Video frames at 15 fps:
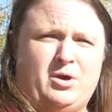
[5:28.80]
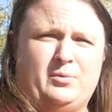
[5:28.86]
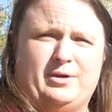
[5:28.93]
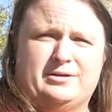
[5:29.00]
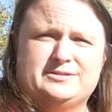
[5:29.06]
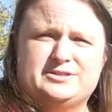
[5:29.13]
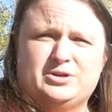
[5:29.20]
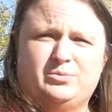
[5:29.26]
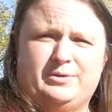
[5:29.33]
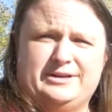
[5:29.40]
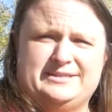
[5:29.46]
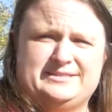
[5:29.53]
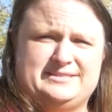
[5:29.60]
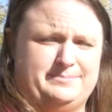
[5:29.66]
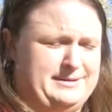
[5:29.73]
we also
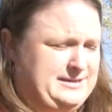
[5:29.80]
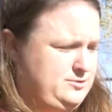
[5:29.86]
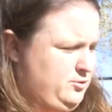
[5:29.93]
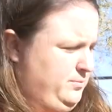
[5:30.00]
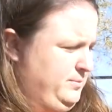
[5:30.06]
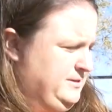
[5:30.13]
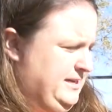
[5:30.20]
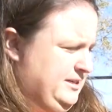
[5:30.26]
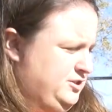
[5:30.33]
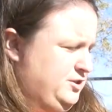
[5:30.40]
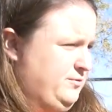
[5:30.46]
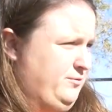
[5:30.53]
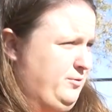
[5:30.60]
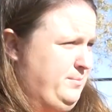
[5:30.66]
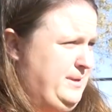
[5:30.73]
wanted some extra
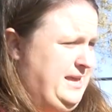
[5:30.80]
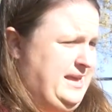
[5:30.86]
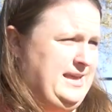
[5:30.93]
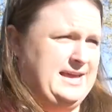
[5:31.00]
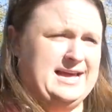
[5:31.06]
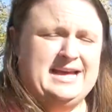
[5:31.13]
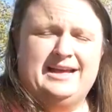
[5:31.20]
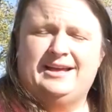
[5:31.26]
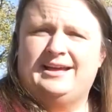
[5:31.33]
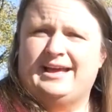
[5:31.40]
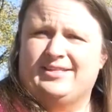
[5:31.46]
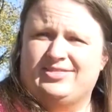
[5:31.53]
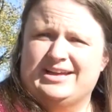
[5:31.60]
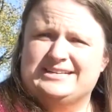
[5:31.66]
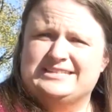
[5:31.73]
protection for me.
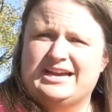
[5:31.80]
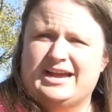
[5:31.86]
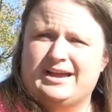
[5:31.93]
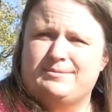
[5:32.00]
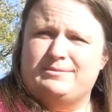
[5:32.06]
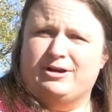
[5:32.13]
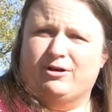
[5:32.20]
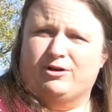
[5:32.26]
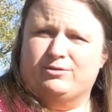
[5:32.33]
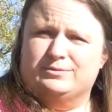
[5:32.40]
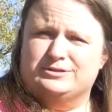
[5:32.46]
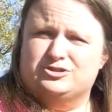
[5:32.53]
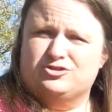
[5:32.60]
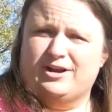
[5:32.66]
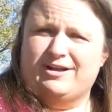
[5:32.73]
At that time, Eric
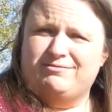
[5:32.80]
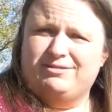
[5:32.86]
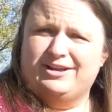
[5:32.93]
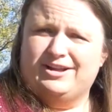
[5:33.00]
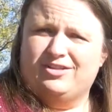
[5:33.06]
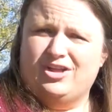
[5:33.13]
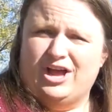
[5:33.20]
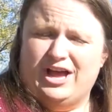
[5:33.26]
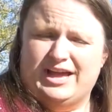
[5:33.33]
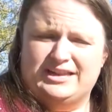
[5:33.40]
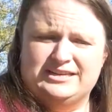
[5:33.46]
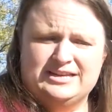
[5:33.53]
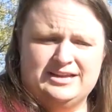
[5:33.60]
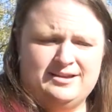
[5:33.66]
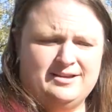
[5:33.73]
was traveling a lot.
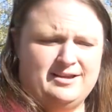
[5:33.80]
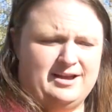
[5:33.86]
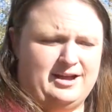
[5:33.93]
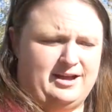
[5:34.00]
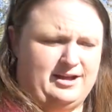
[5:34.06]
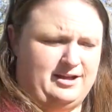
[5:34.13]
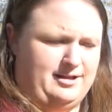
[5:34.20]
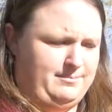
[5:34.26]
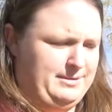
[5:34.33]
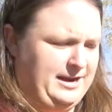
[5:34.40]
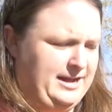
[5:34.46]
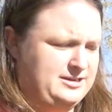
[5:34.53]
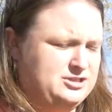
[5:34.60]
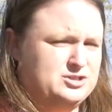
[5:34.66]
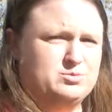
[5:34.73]
Um, and
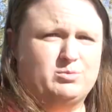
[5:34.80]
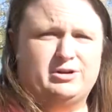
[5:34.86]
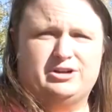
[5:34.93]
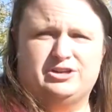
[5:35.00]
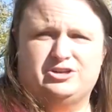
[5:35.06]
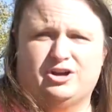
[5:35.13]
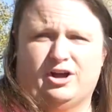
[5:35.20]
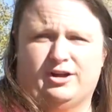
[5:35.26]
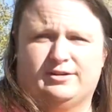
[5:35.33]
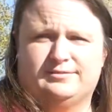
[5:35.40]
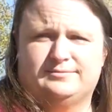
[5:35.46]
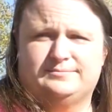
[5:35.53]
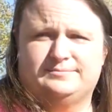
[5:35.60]
I just wanted to dog